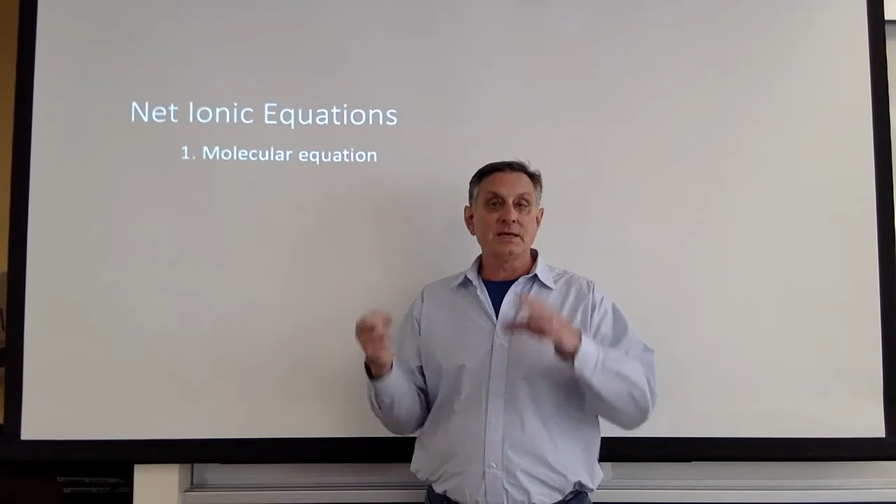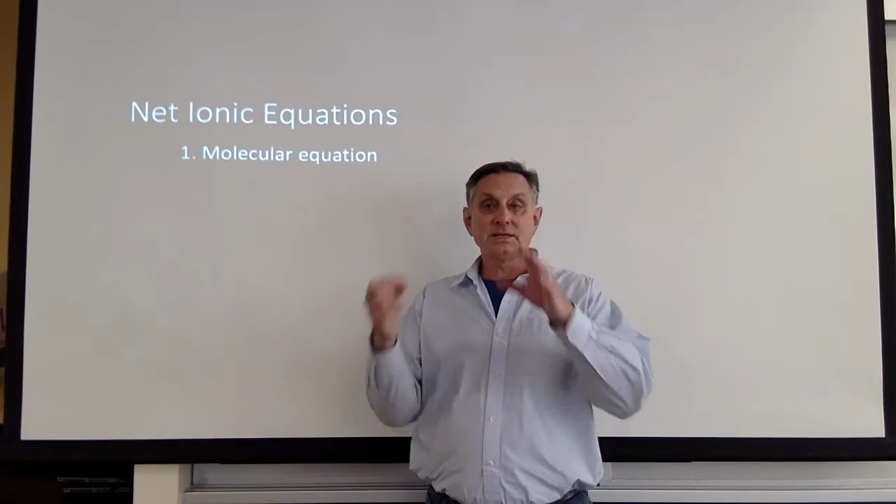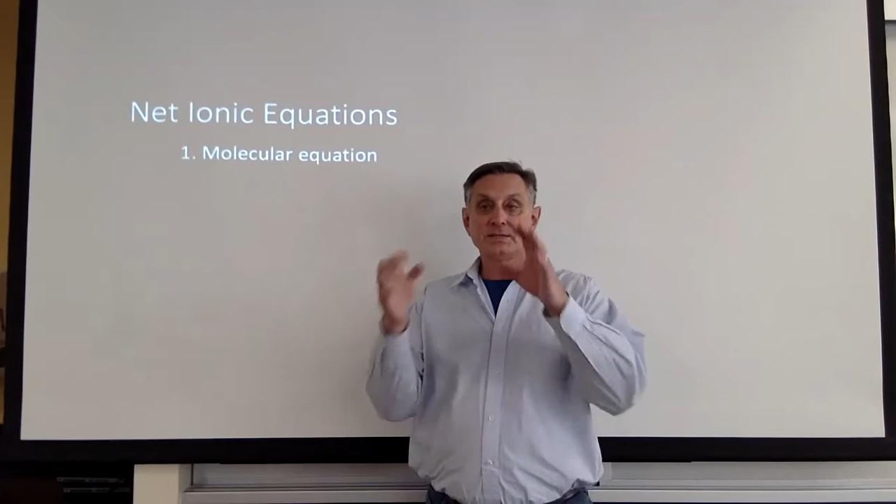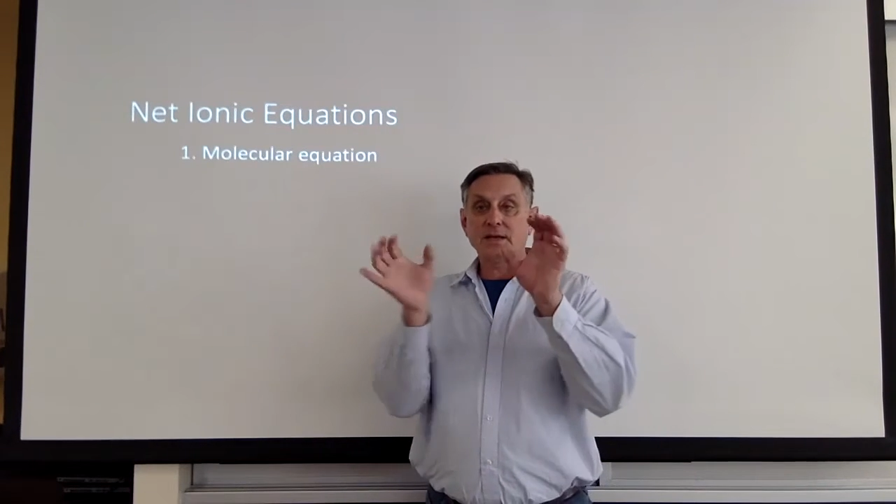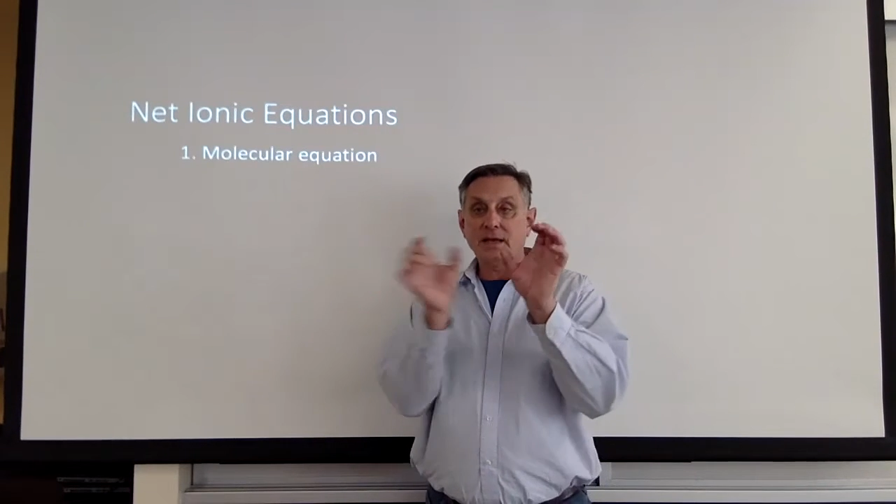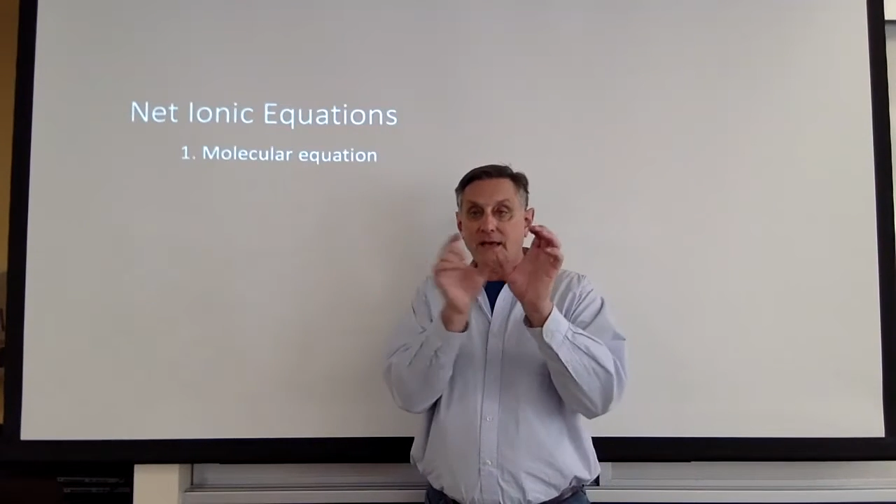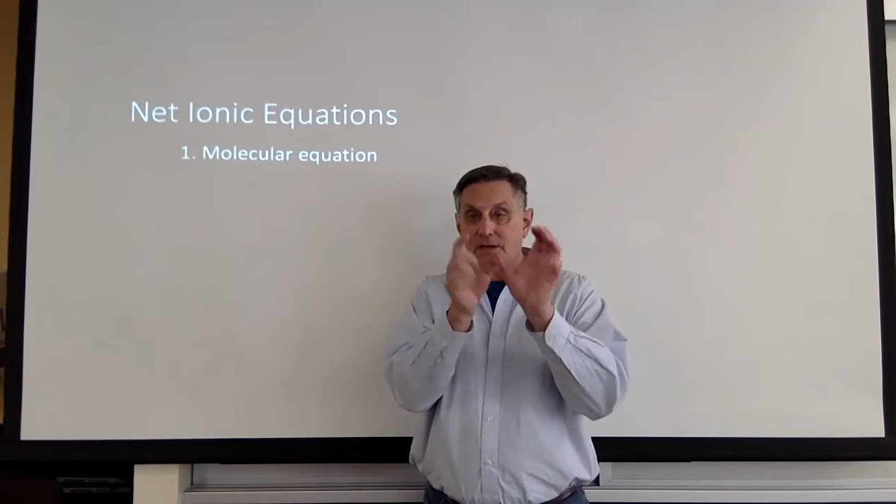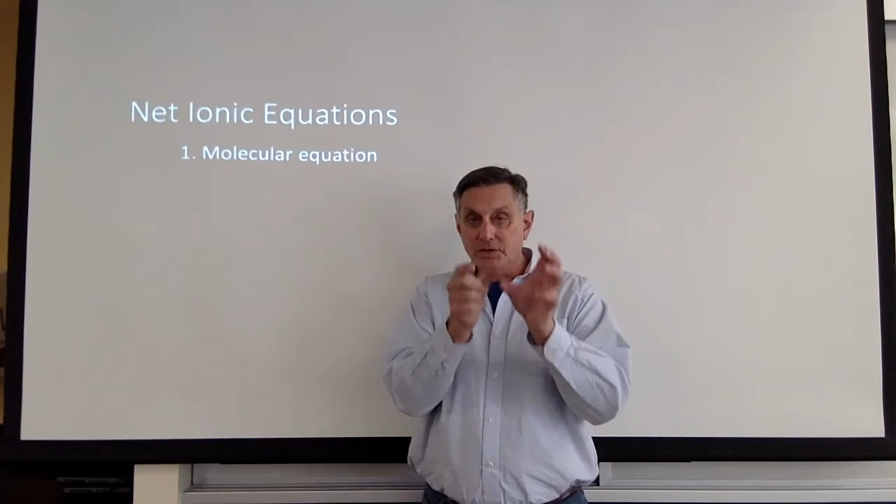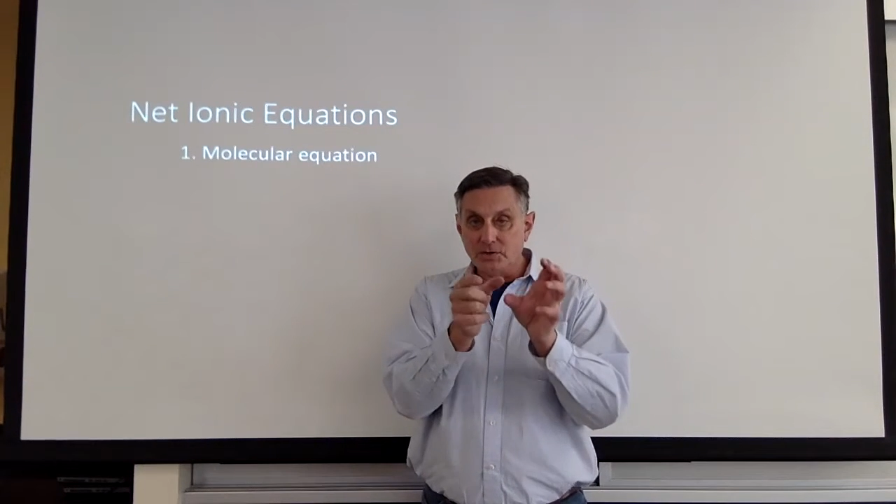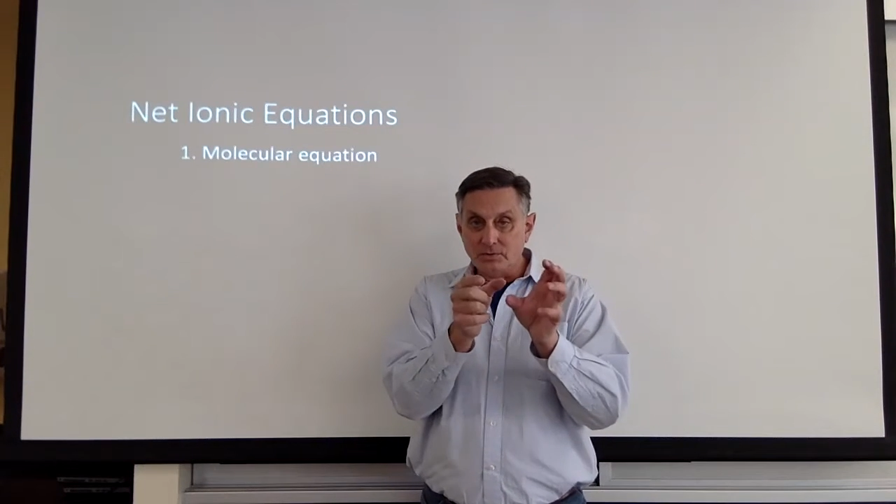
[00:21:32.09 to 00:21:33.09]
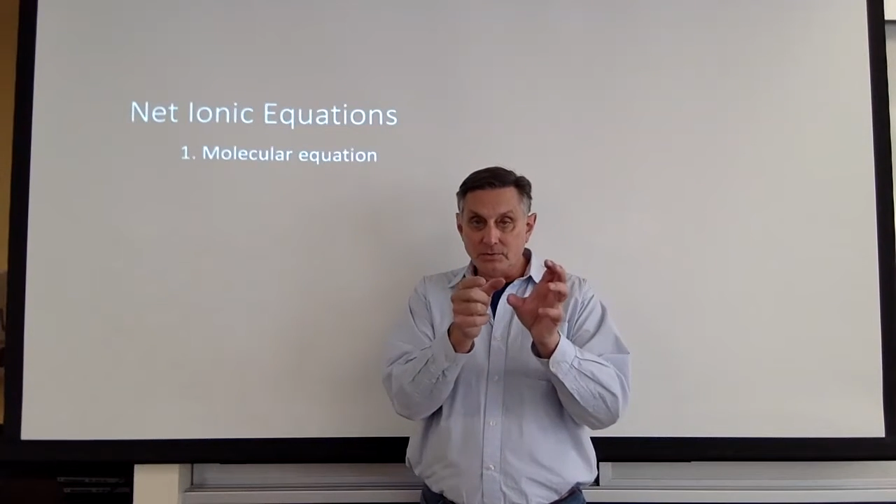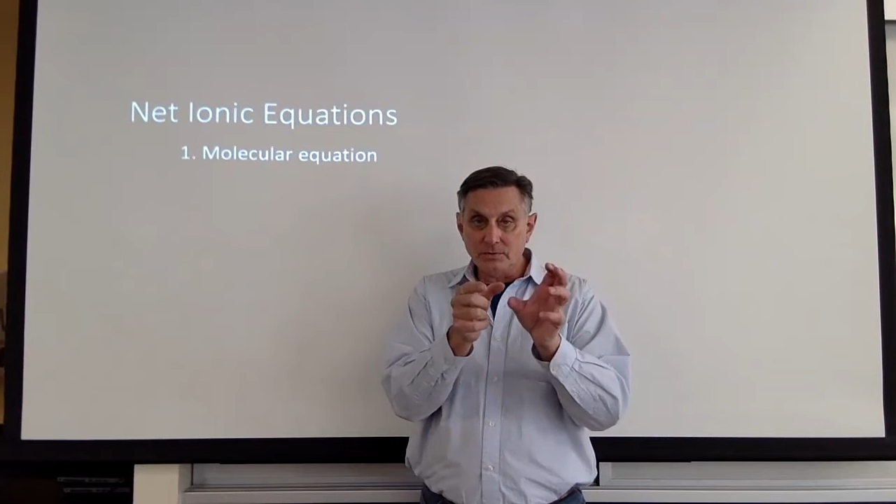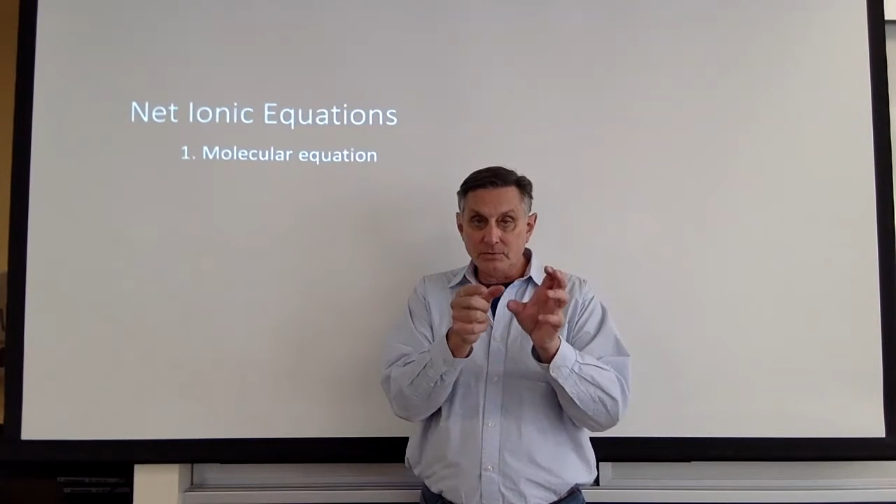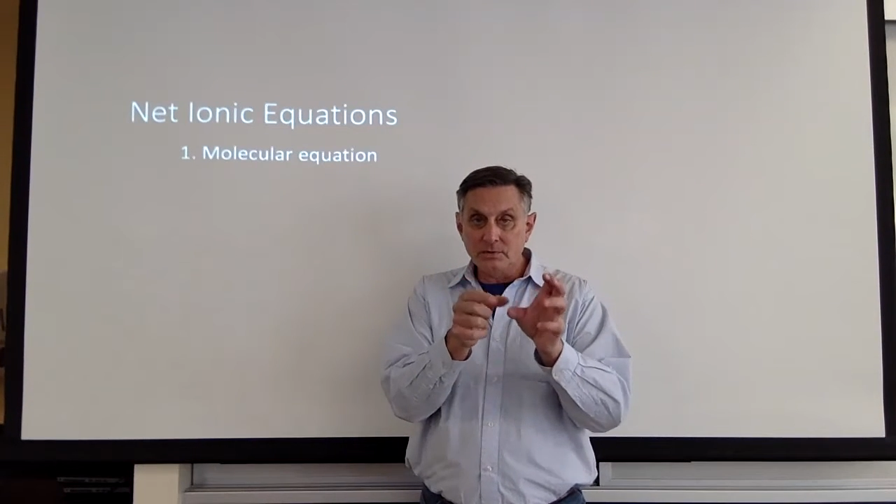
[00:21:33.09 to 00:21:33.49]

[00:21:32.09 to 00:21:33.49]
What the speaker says: Is it AQ?